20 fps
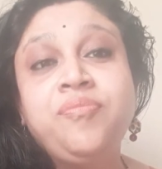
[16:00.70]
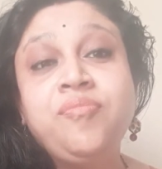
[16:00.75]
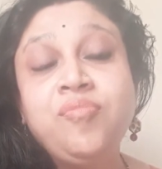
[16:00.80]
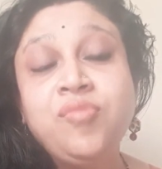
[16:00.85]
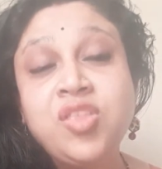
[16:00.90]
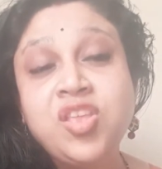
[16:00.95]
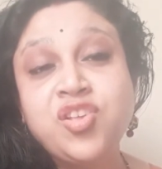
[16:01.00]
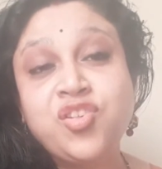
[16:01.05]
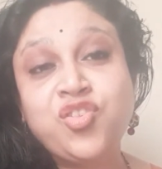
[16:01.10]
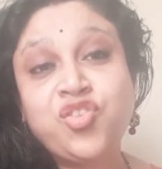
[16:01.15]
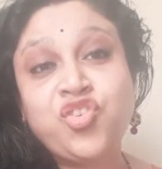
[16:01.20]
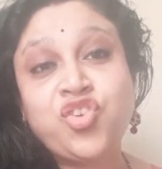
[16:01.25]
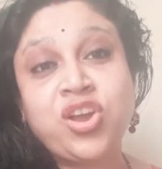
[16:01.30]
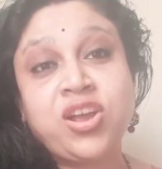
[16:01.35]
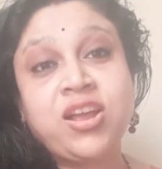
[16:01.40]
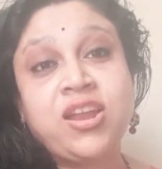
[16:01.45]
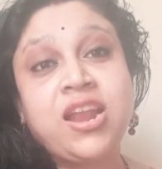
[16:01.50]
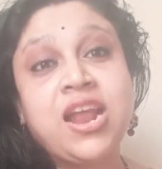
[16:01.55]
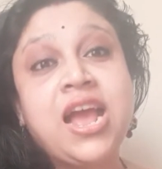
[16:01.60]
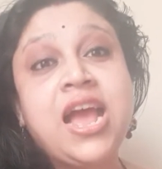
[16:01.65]
this
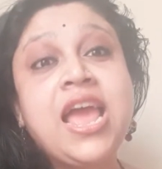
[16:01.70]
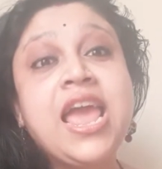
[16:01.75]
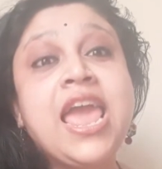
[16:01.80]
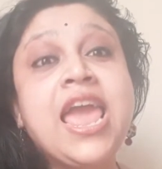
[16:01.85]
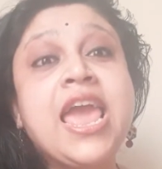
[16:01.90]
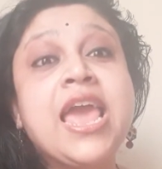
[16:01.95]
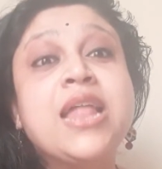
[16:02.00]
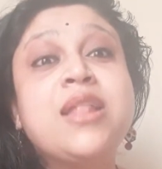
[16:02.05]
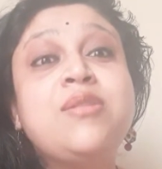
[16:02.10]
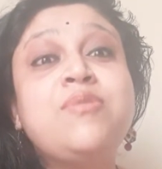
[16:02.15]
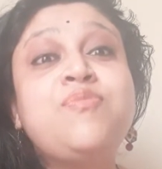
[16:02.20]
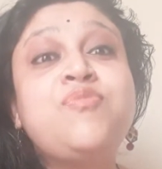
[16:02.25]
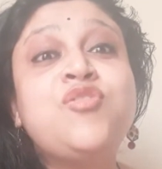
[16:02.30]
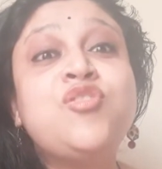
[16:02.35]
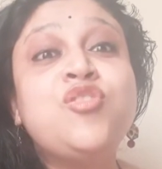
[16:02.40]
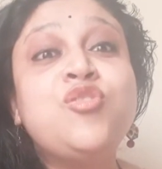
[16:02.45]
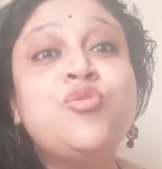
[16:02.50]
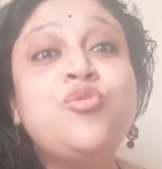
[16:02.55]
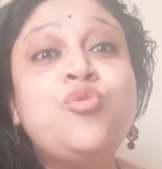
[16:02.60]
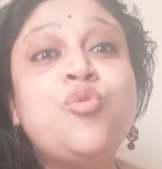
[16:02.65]
chakra helps
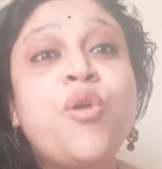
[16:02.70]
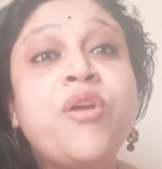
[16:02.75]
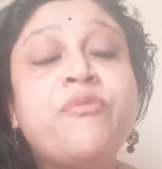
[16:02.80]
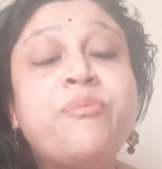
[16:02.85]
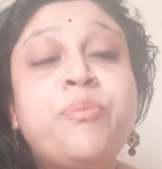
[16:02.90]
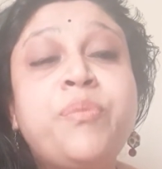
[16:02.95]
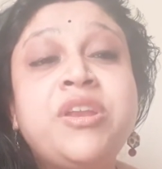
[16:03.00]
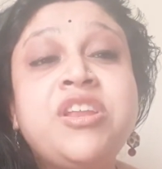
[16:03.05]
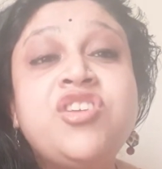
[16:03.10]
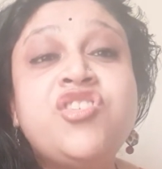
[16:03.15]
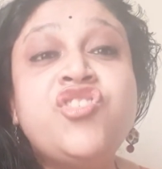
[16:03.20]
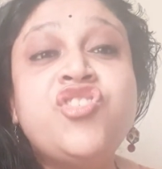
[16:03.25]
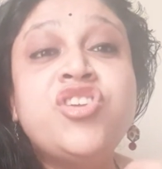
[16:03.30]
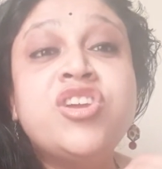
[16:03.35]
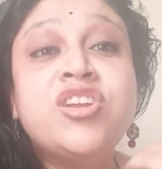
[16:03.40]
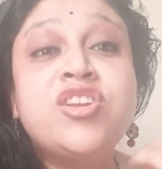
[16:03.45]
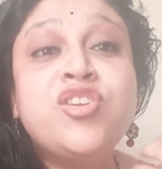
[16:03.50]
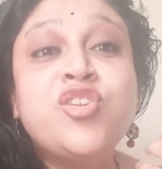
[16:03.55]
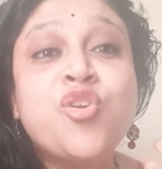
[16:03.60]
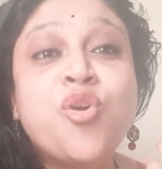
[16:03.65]
you to
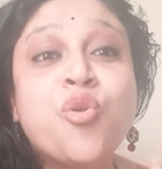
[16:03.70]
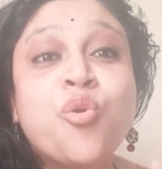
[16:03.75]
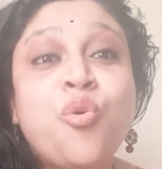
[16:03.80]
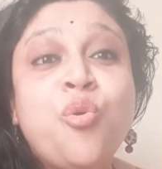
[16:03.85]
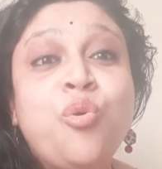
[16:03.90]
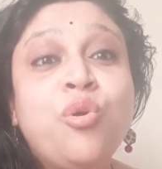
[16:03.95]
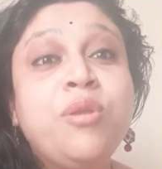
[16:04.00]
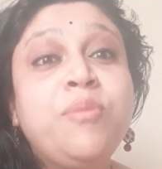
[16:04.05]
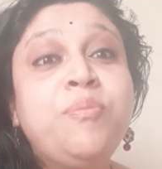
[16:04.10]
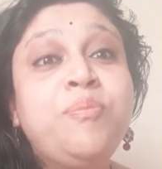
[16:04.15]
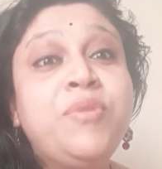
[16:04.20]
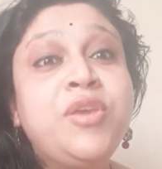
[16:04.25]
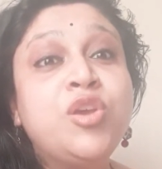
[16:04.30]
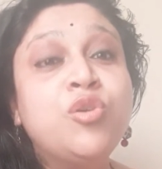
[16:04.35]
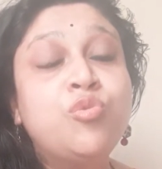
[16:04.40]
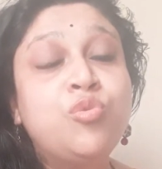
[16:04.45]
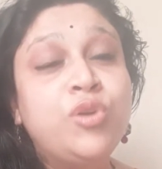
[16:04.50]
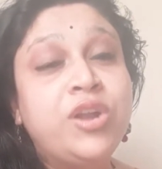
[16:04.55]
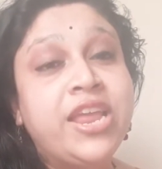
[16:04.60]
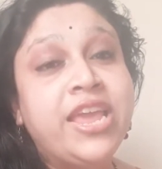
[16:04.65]
appreciate your own
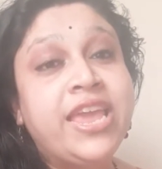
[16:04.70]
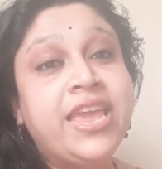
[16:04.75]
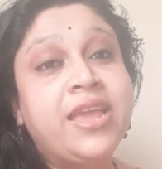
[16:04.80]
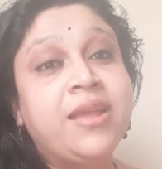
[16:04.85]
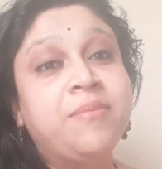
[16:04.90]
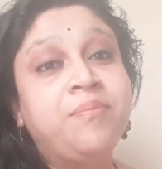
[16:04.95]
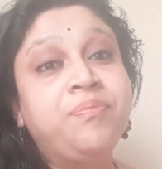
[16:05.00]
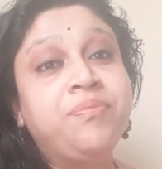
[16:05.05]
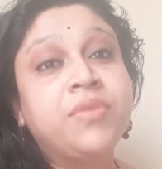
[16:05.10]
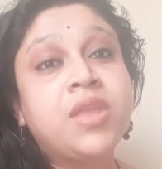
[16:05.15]
beauty.